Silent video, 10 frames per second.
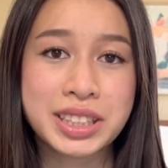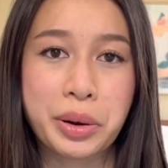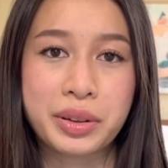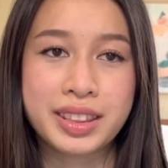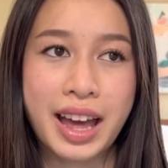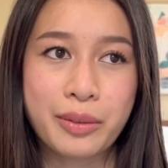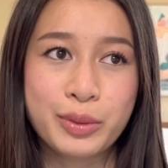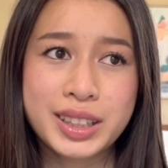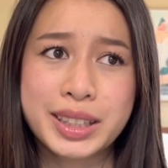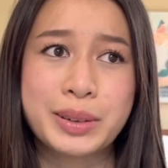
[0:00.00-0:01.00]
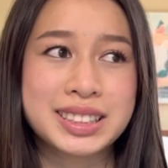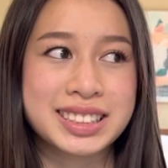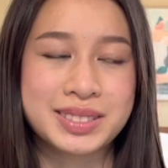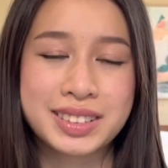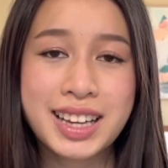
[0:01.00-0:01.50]
so that really
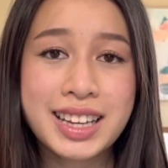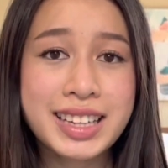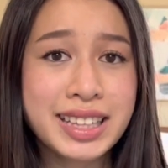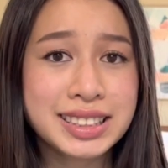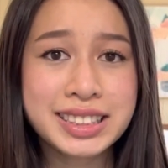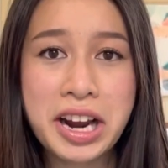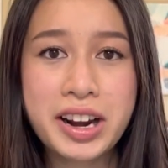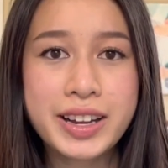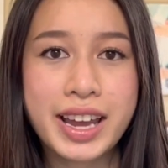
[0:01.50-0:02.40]
wasn't necessary.